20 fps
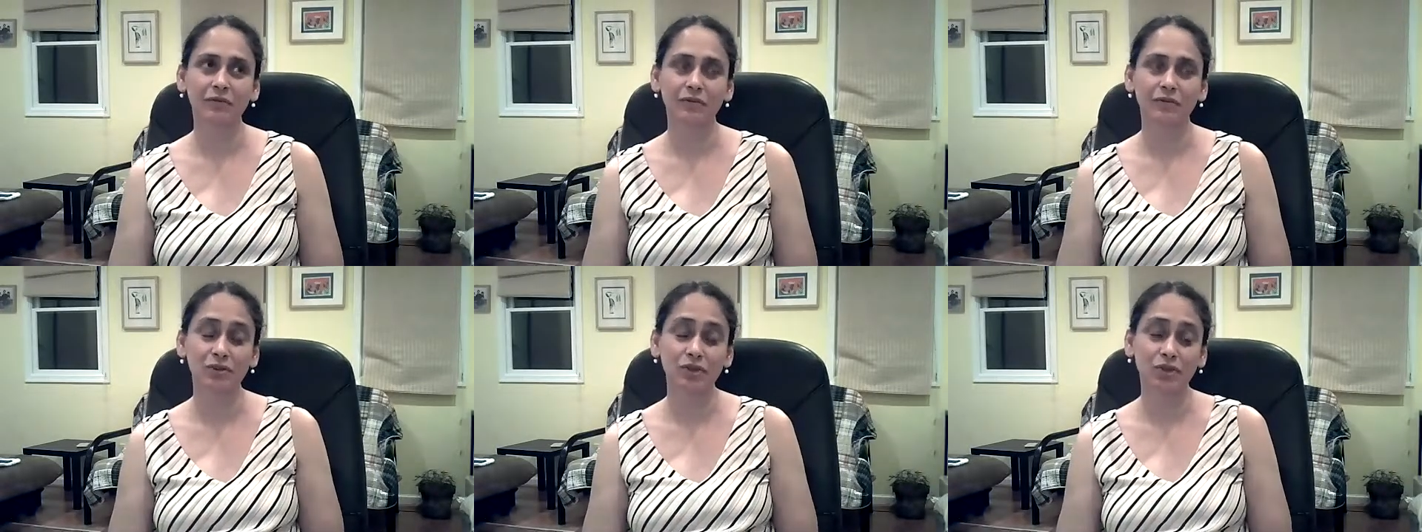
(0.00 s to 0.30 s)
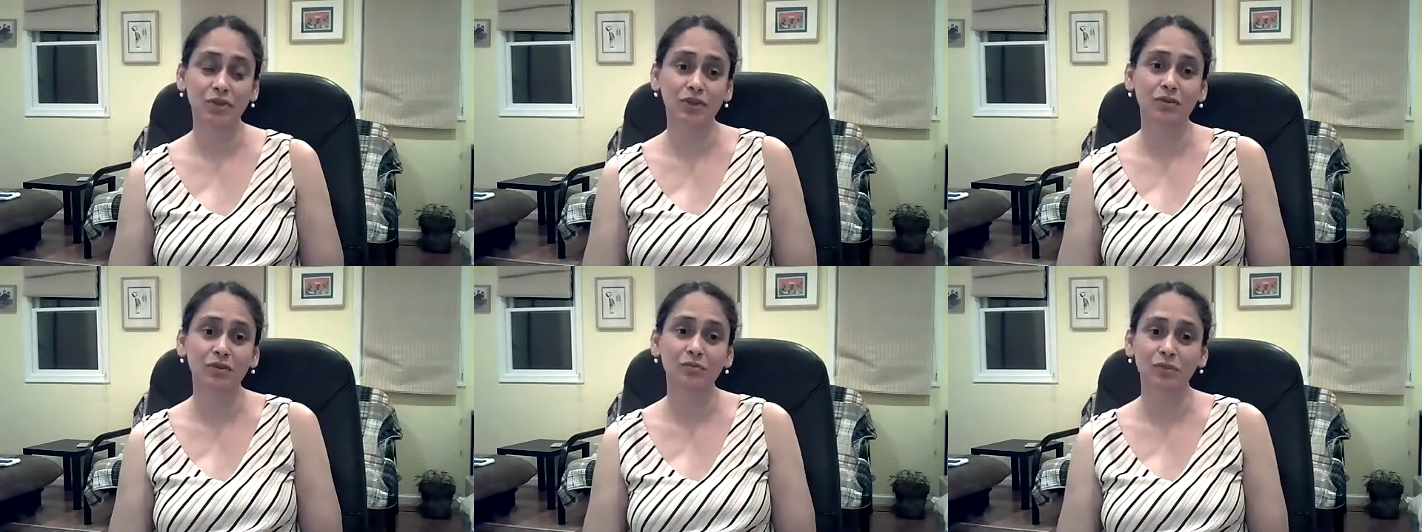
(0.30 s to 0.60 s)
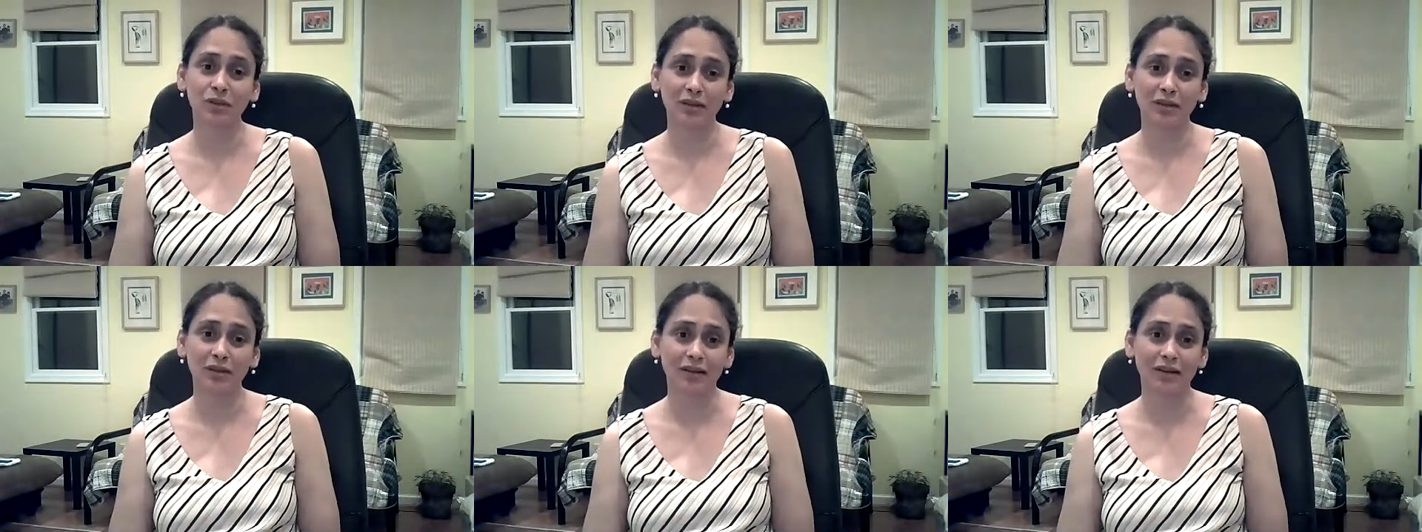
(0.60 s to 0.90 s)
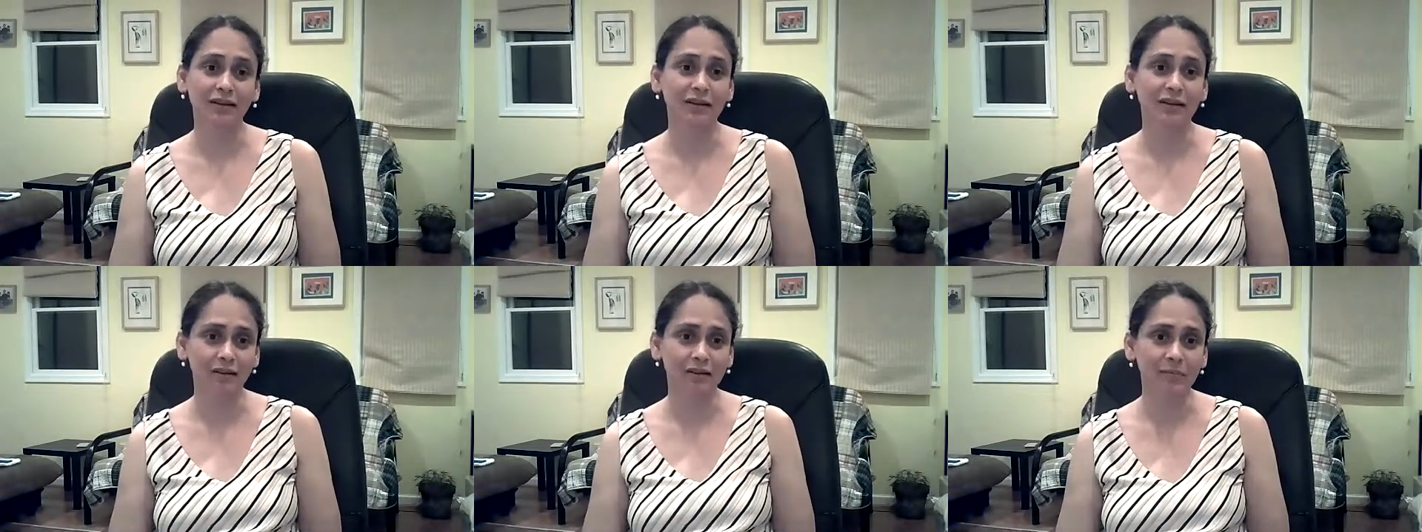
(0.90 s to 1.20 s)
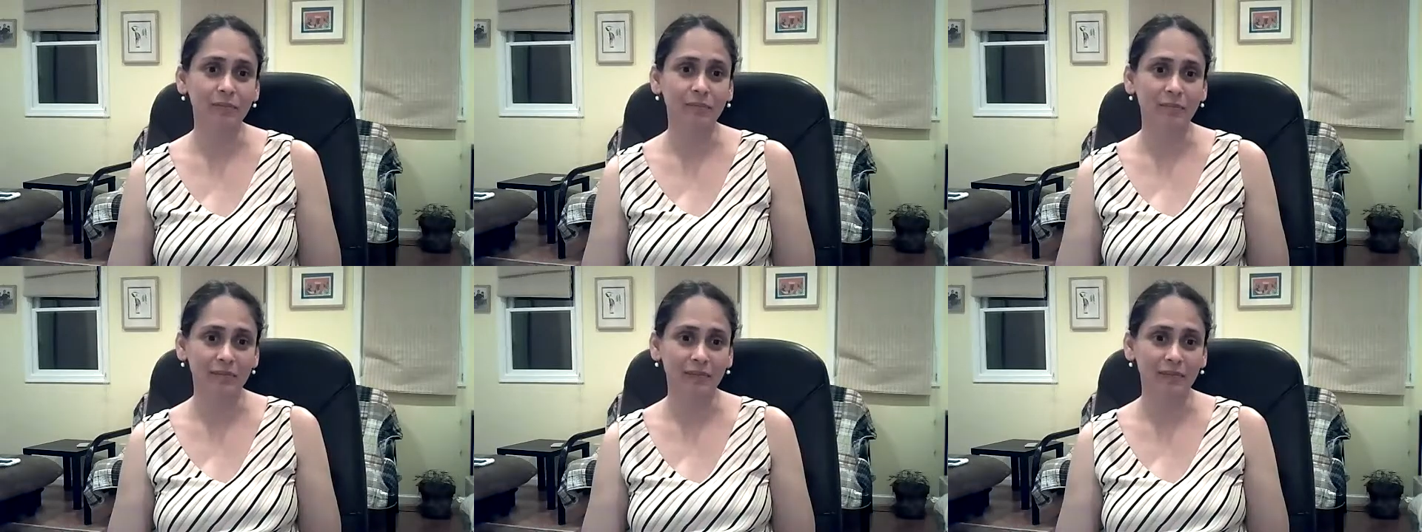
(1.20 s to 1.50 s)
should be done,
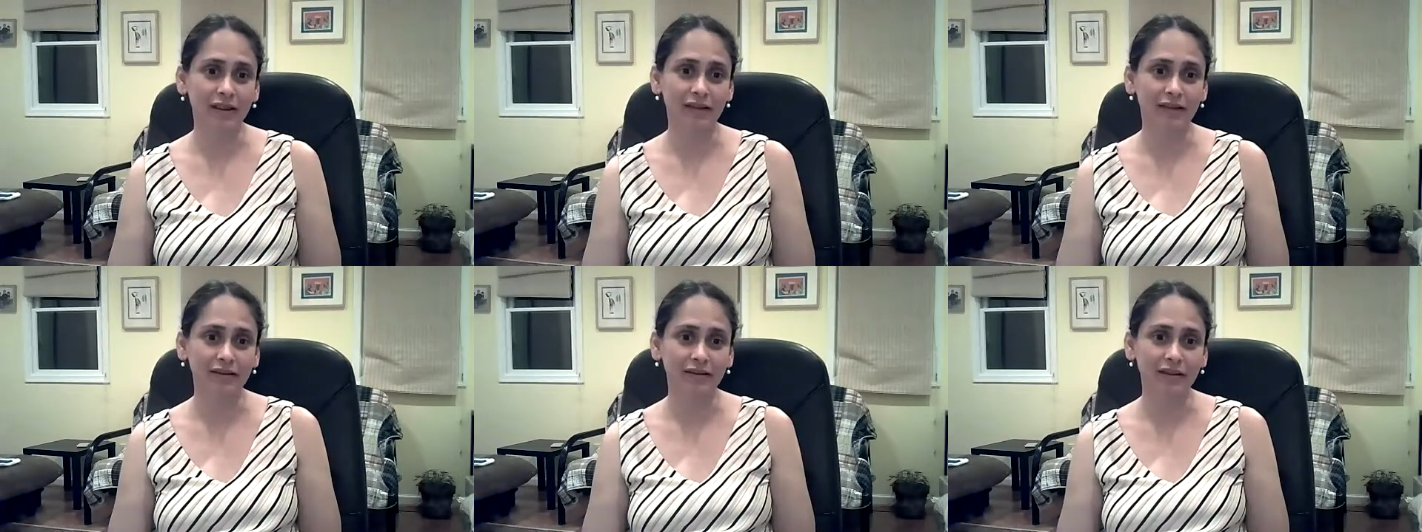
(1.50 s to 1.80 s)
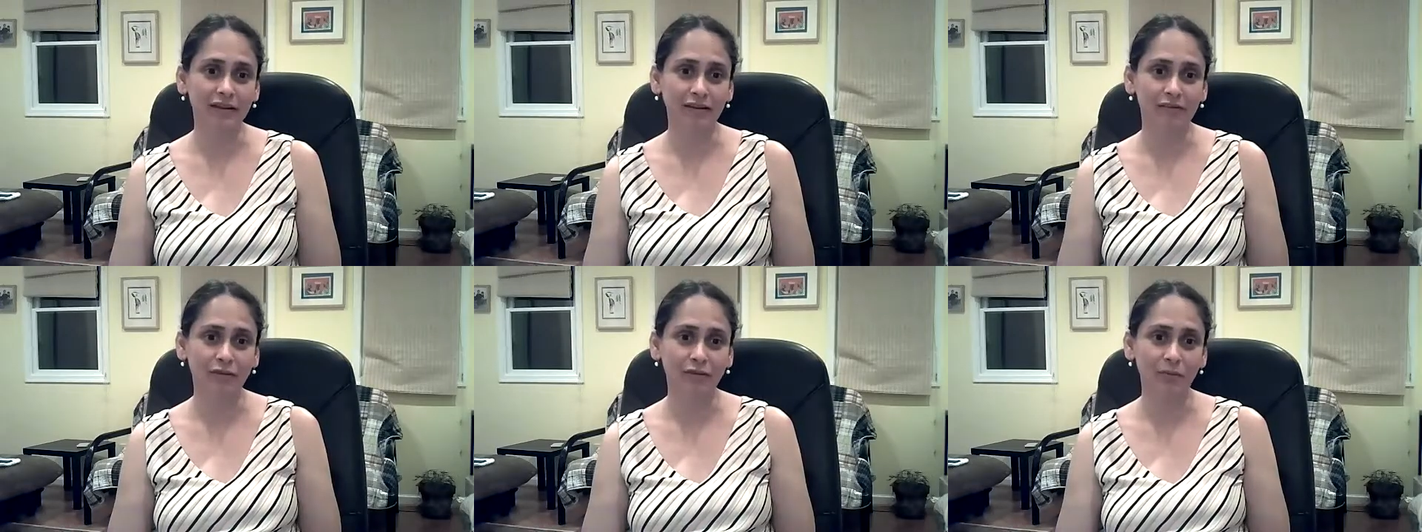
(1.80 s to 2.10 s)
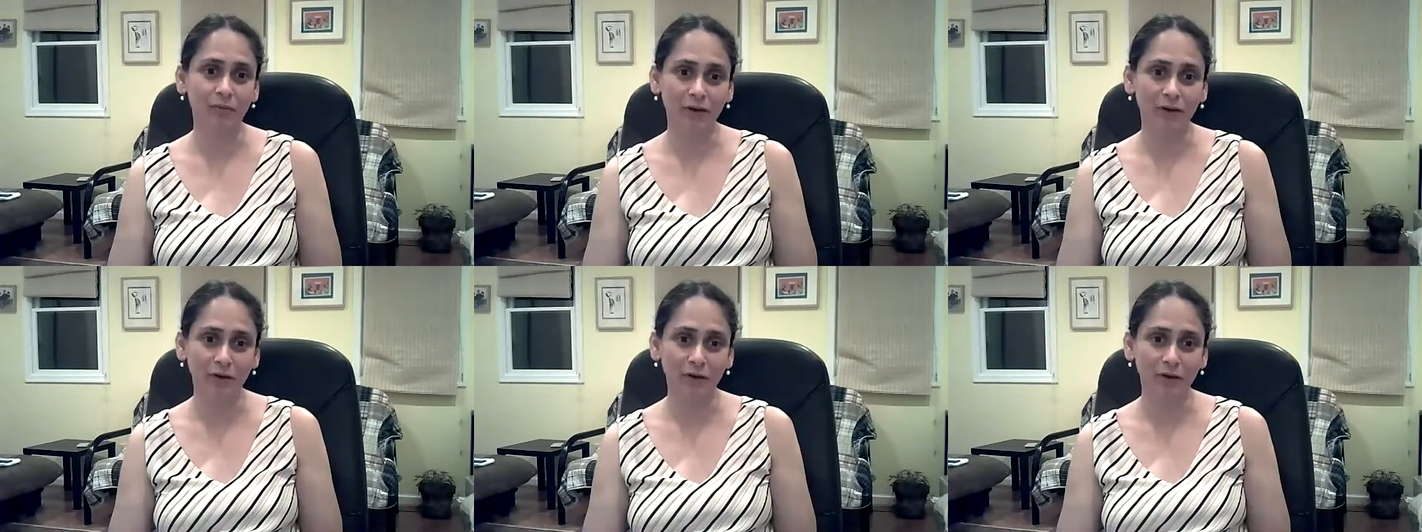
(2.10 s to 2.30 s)
that if you want